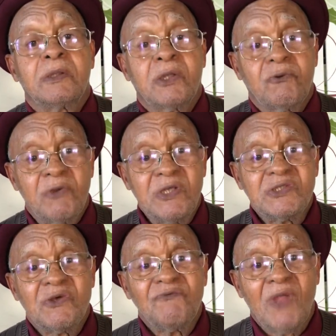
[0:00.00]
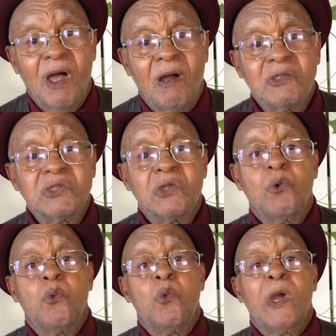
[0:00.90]
Degrees of knowledge
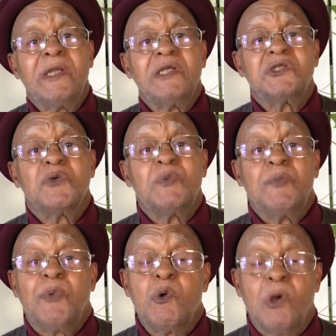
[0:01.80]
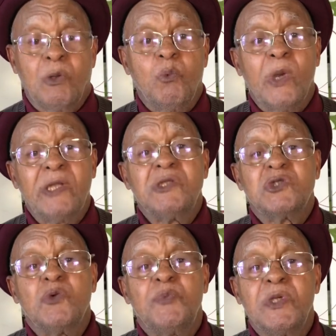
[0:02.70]
waiting to be born, waiting
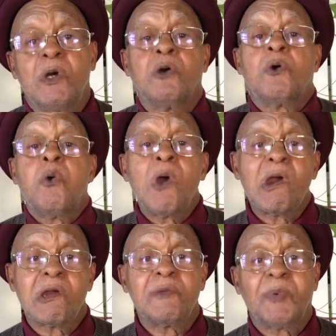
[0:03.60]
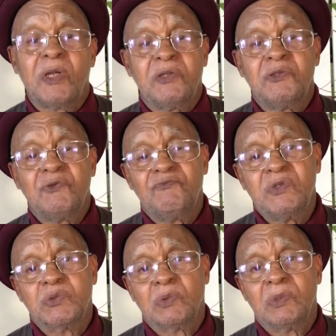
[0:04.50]
to be acquired by the
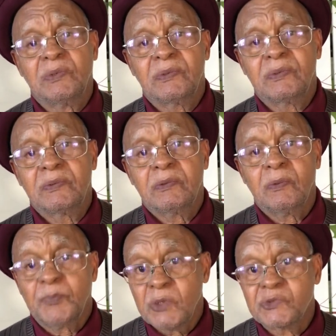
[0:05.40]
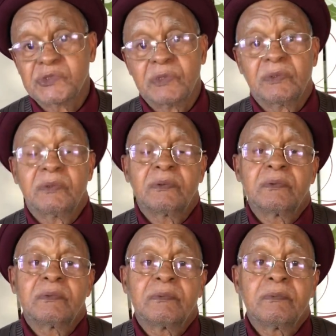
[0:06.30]
individual, the person.
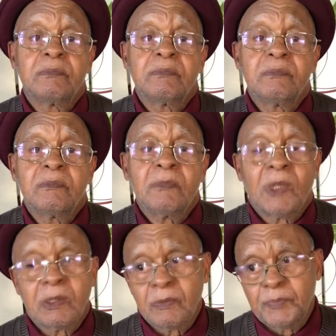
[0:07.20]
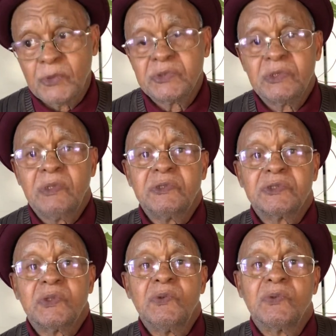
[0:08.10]
Like a person in
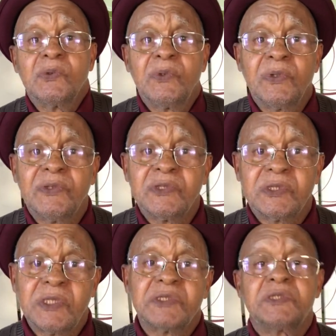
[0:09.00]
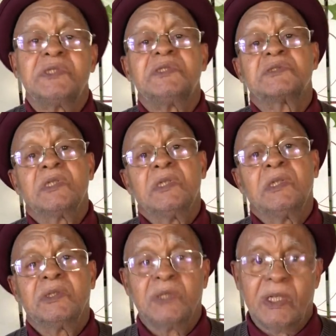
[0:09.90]
school going to education, he's
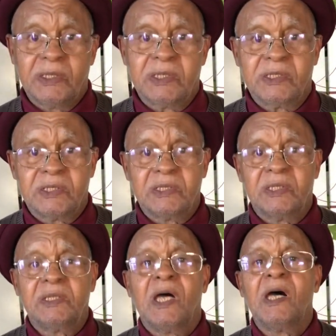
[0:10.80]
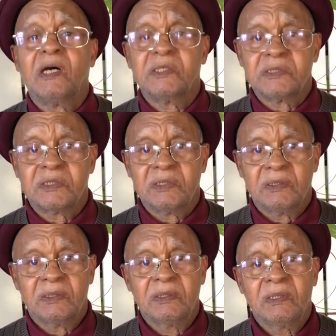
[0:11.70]
trying to get to the knowledge.
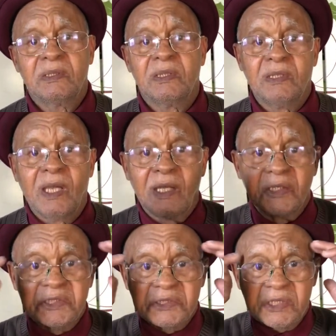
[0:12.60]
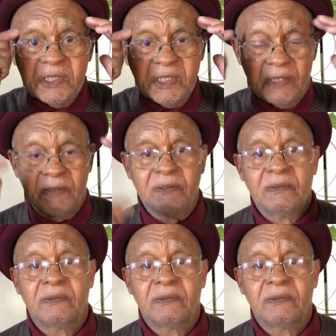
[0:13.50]
The knowledge is here.